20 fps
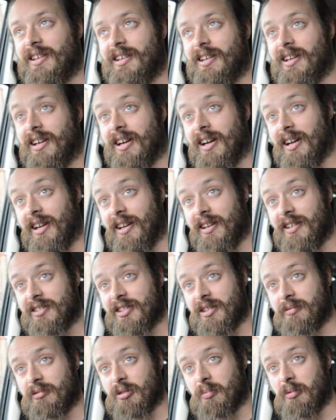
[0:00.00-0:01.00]
It
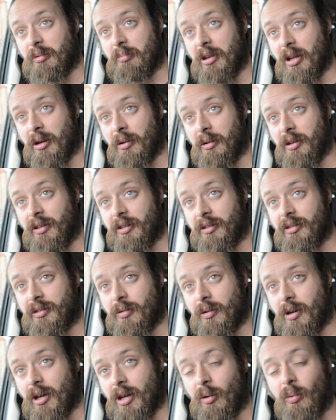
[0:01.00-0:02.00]
seems to be blowing
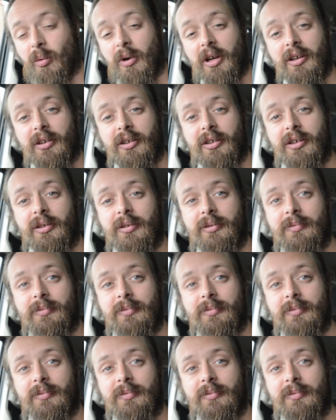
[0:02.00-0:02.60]
quite a wind.